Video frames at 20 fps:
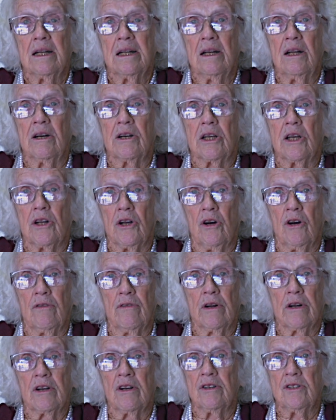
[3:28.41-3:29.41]
look it
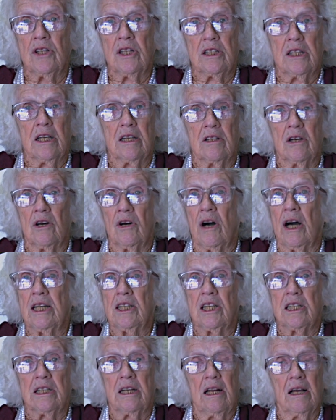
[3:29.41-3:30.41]
over, because he said, oh, I
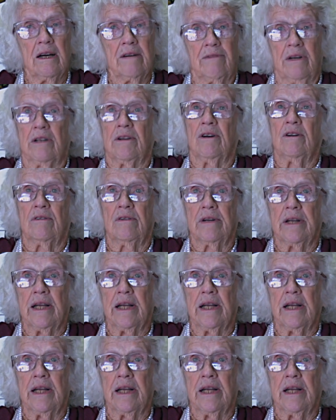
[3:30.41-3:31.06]
just love it over